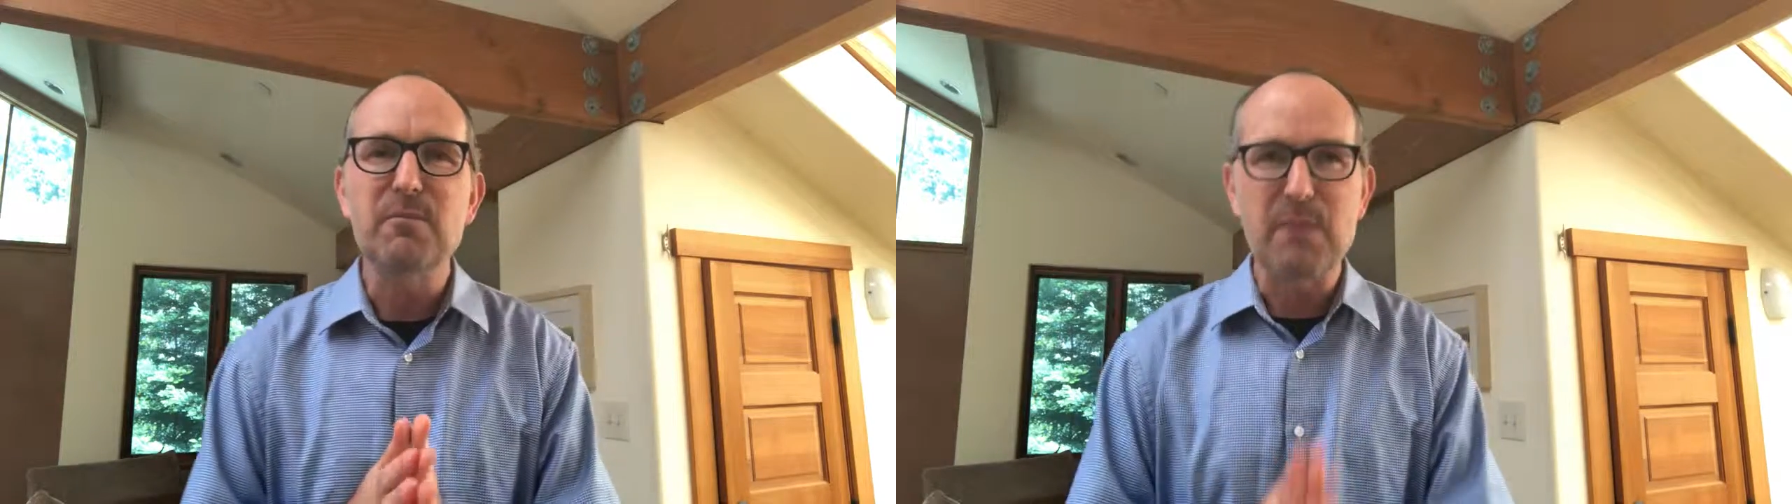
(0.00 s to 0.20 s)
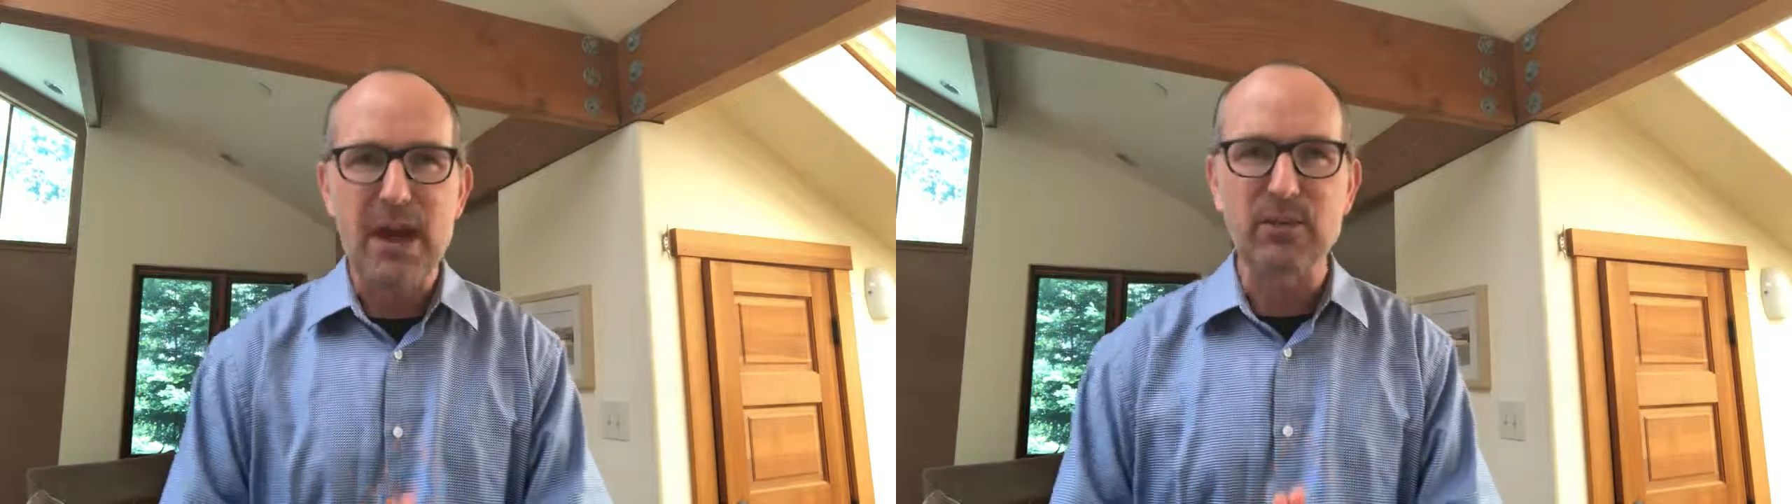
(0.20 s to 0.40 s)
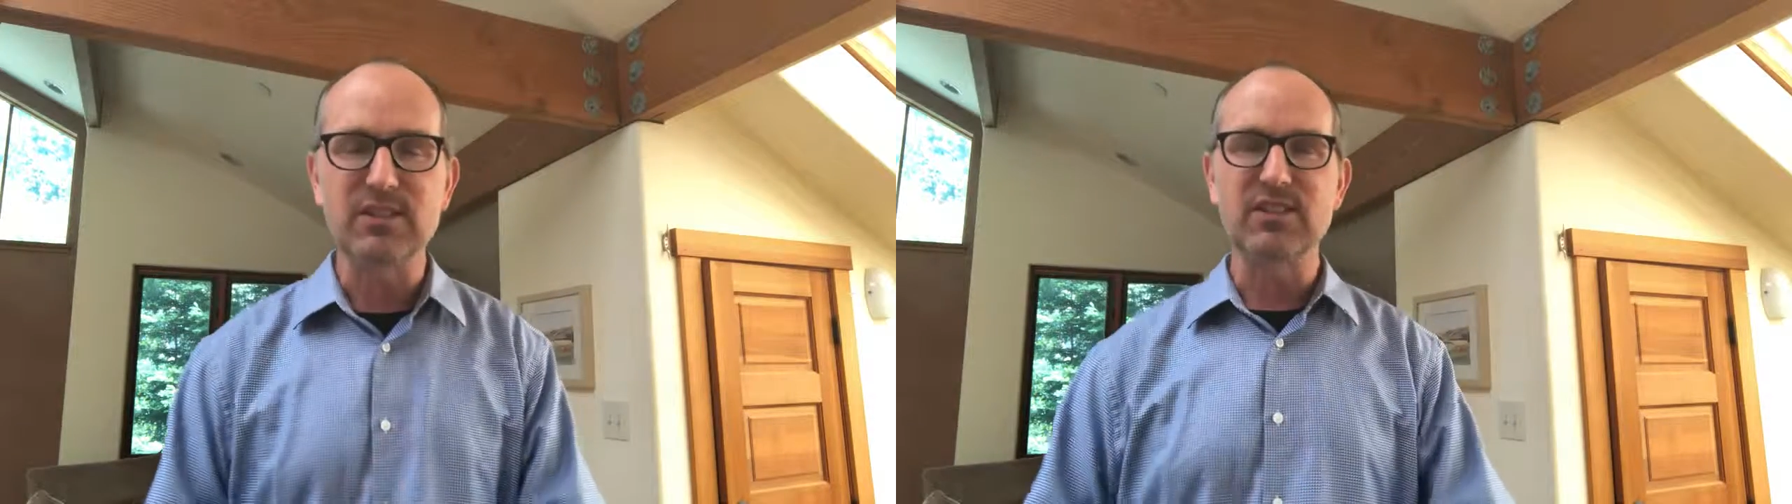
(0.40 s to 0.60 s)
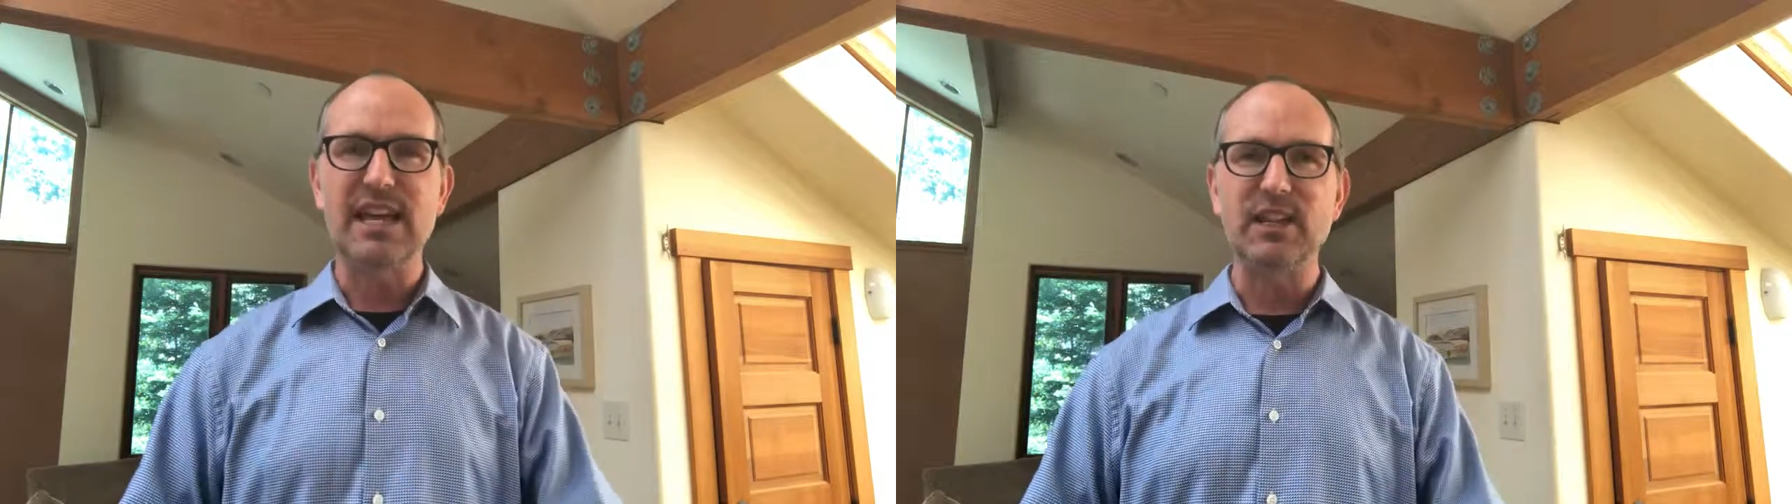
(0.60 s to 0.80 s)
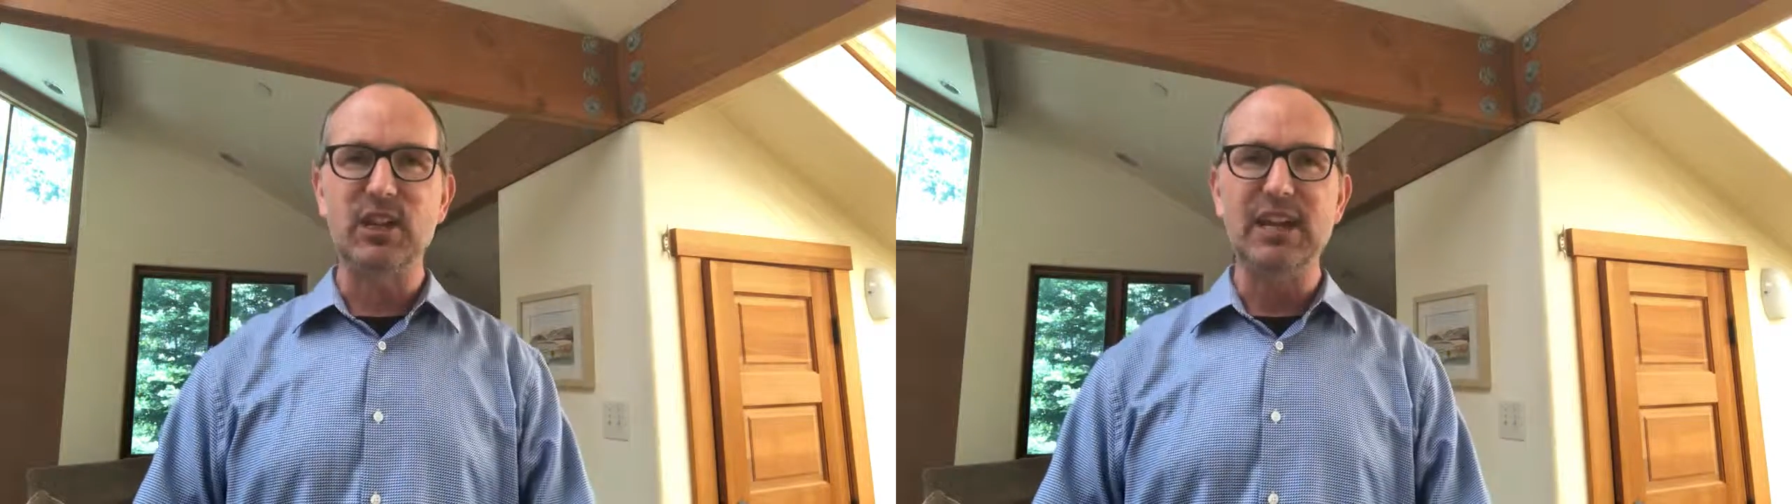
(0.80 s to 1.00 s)
Mountain
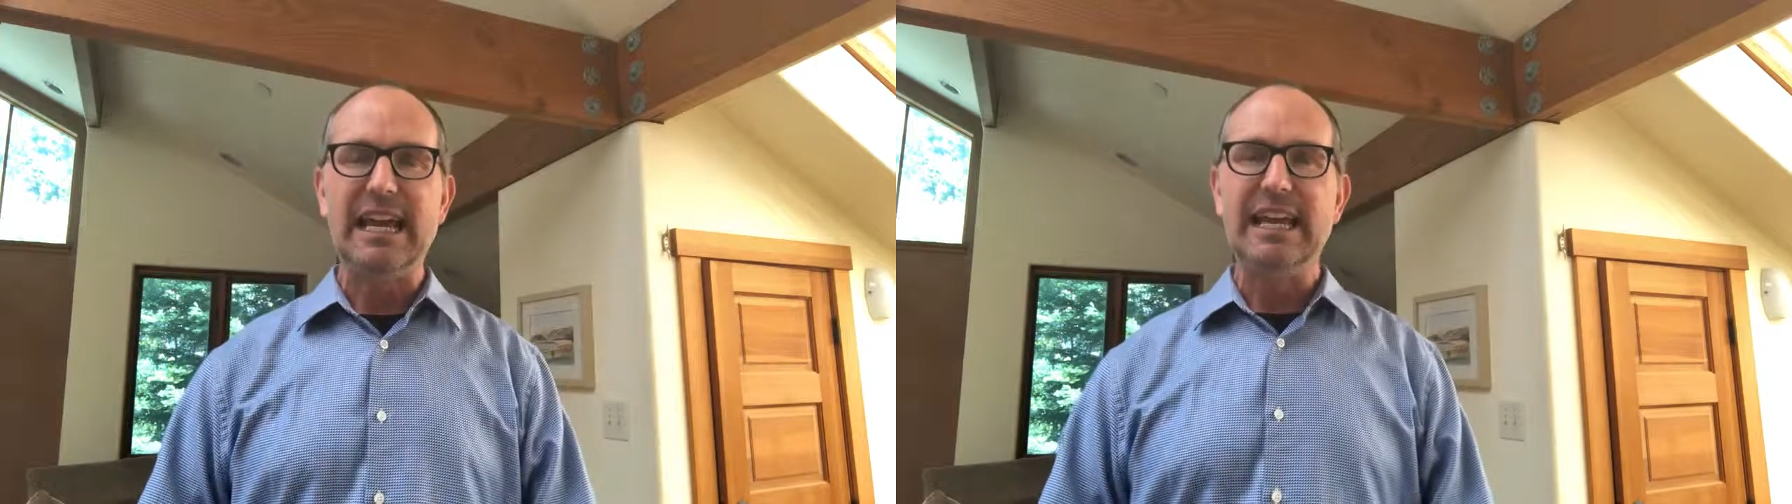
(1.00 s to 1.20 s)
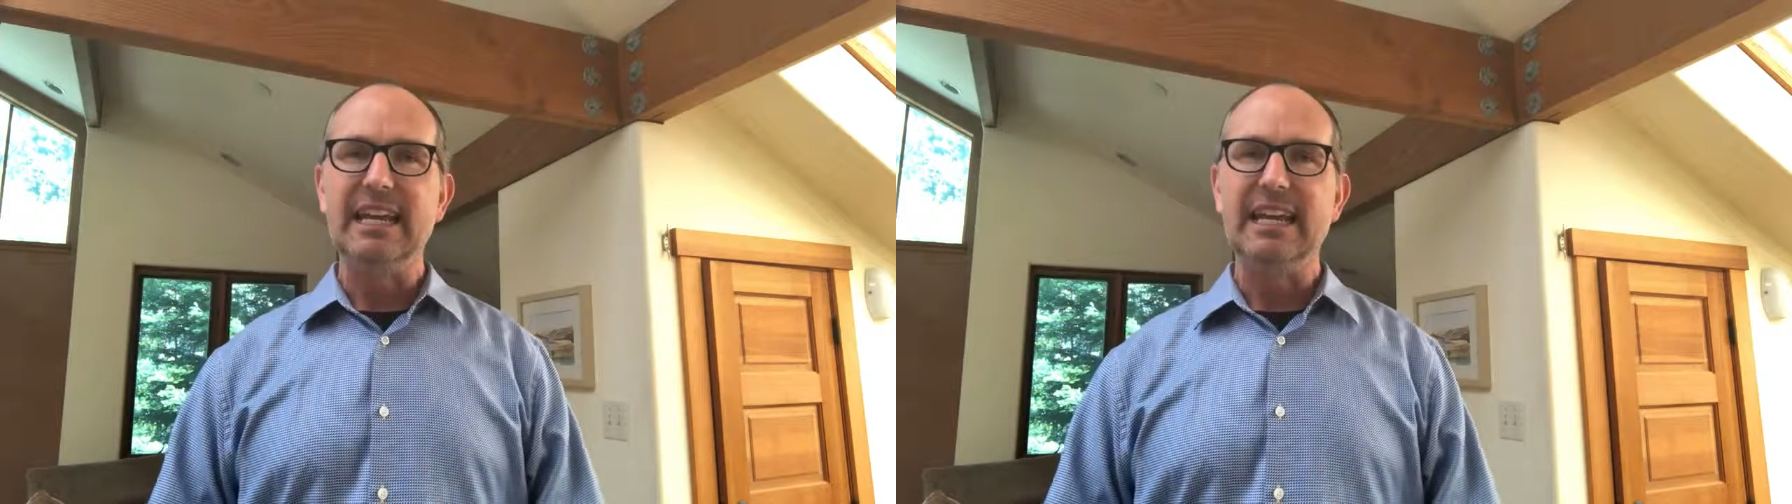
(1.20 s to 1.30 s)
Center